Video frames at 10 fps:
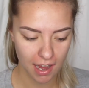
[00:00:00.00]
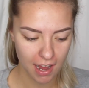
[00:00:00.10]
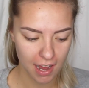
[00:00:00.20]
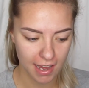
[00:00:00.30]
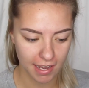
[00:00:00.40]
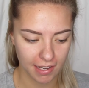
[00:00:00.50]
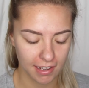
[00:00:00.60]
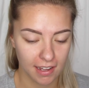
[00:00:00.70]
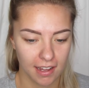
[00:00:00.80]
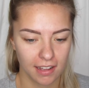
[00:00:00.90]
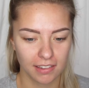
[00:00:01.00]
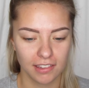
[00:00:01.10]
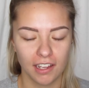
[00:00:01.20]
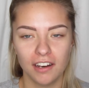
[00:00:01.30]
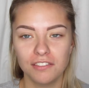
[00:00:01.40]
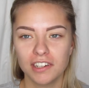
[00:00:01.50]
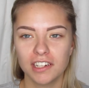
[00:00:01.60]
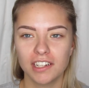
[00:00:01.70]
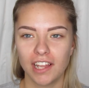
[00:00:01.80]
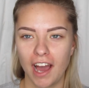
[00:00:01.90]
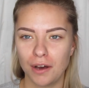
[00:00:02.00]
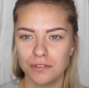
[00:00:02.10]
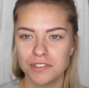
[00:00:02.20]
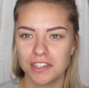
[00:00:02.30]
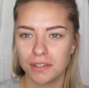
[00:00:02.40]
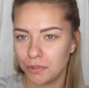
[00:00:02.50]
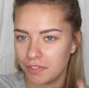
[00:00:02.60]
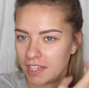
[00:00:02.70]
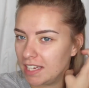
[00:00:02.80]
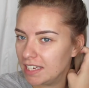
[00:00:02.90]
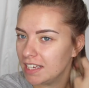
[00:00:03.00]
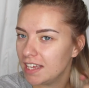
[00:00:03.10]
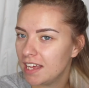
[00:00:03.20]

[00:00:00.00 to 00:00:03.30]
I love clowns and the movie It,